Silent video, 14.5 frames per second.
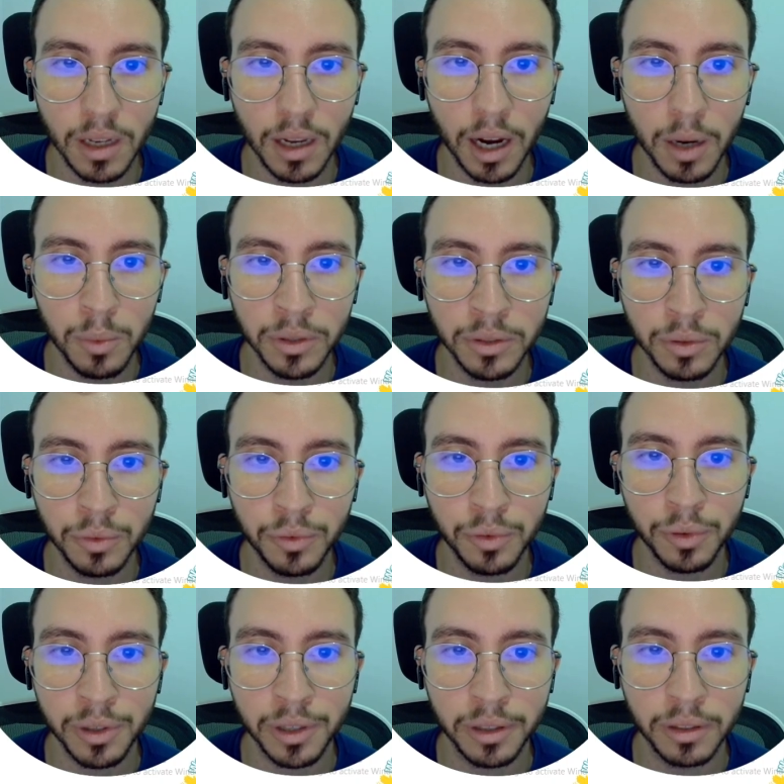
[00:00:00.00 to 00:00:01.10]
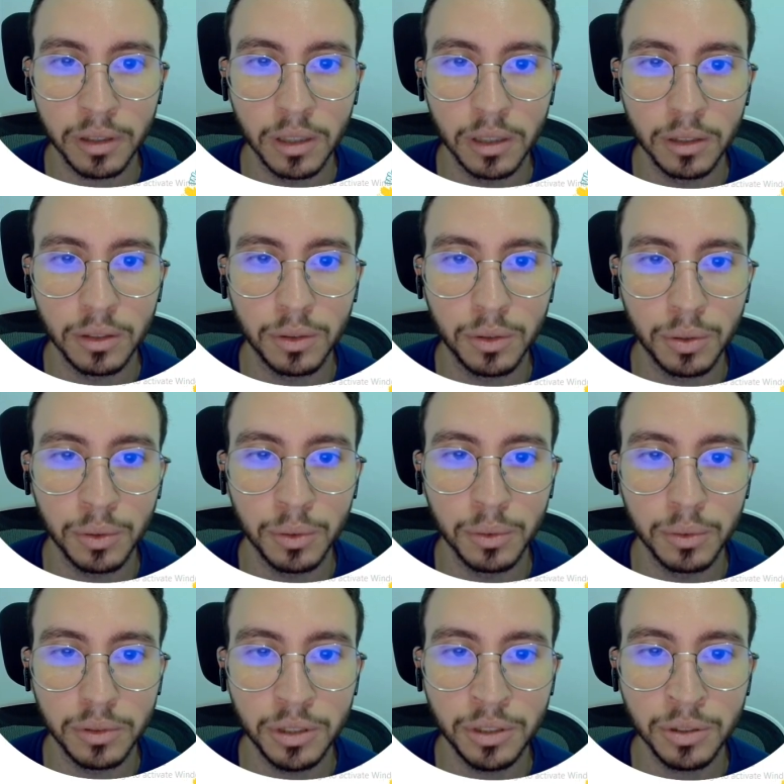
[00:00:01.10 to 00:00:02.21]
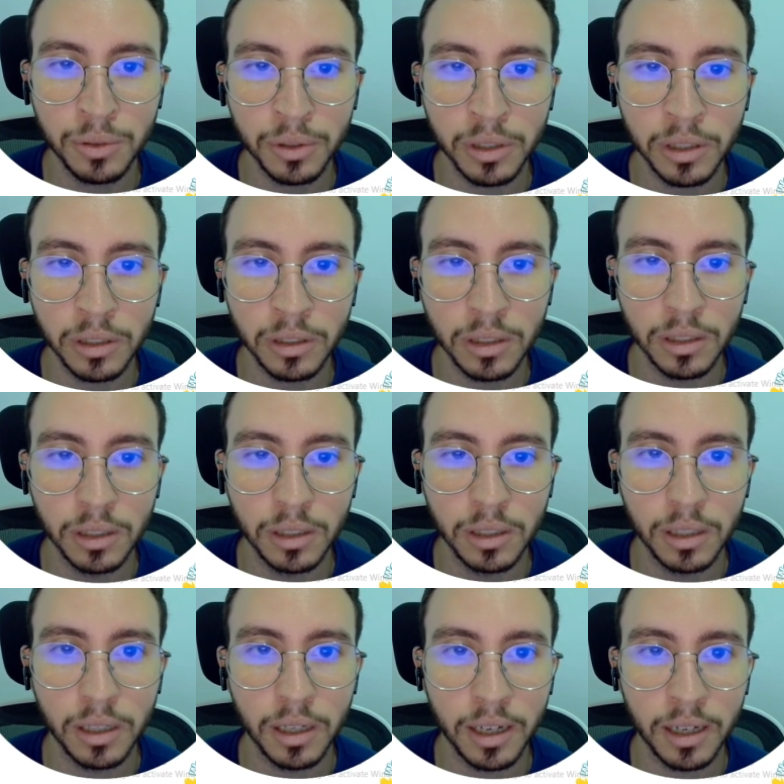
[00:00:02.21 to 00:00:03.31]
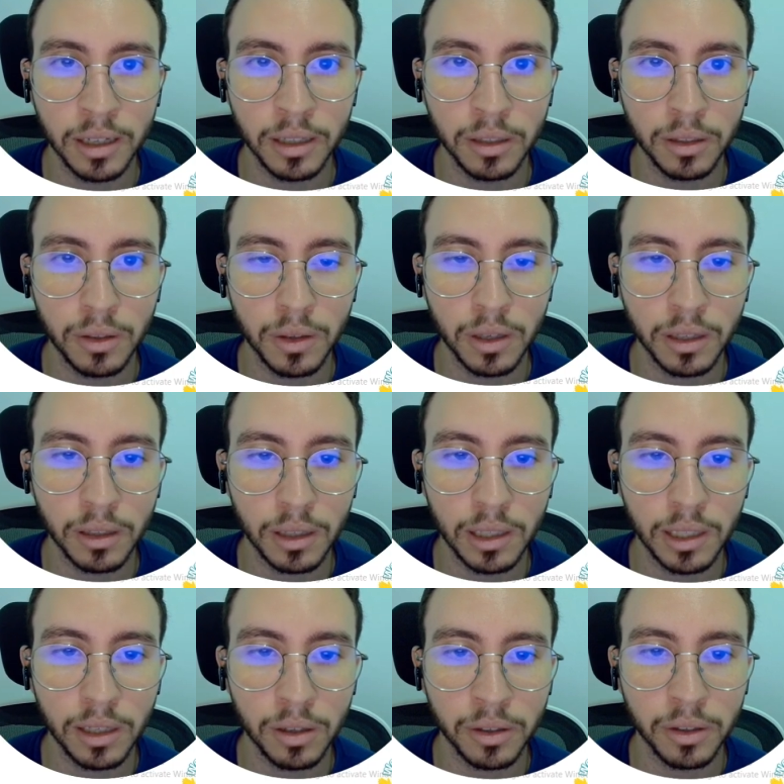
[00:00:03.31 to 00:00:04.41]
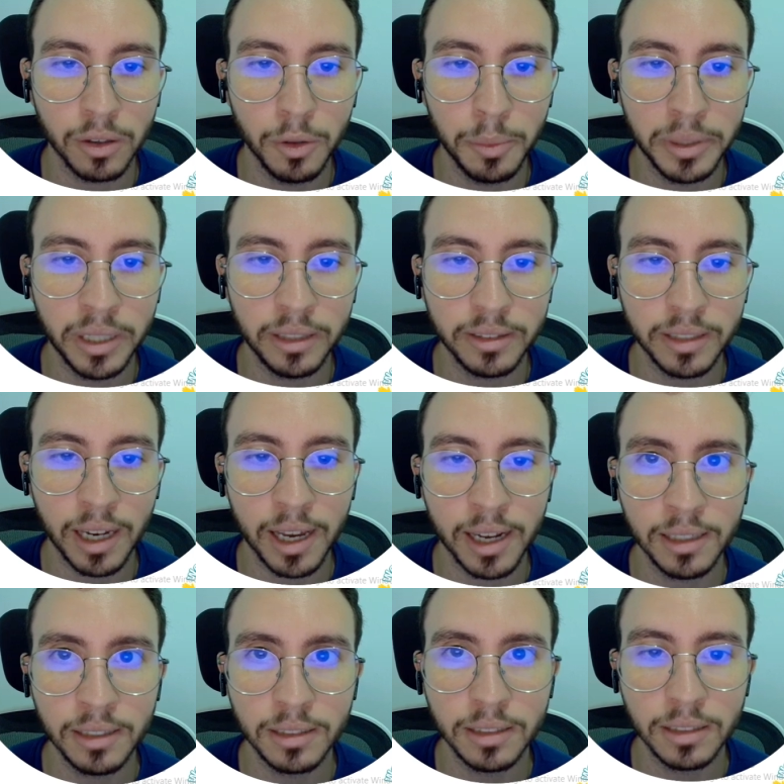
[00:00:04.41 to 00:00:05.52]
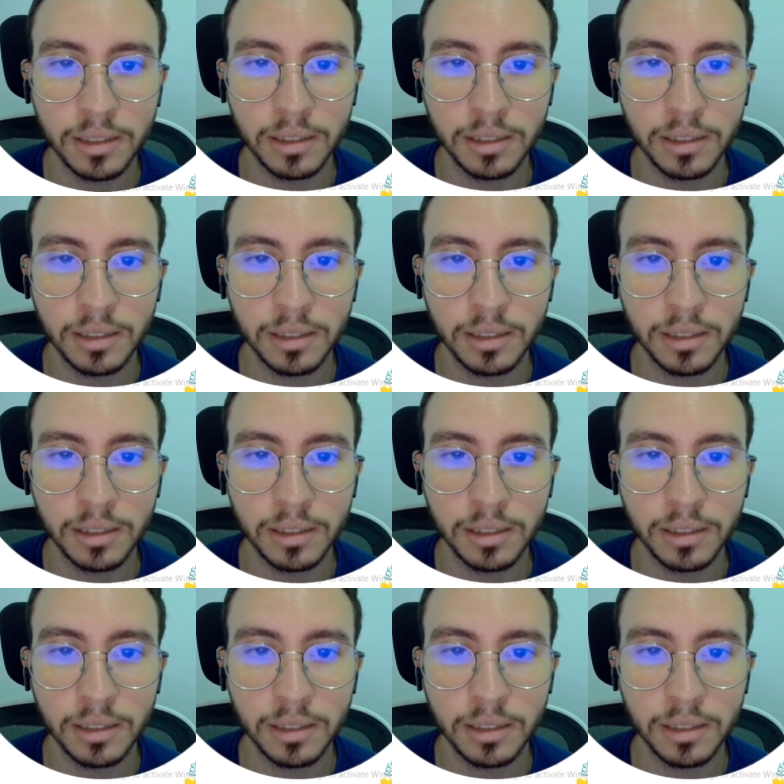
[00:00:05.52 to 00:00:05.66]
I want to forward to Discord, and you can click on Update Settings.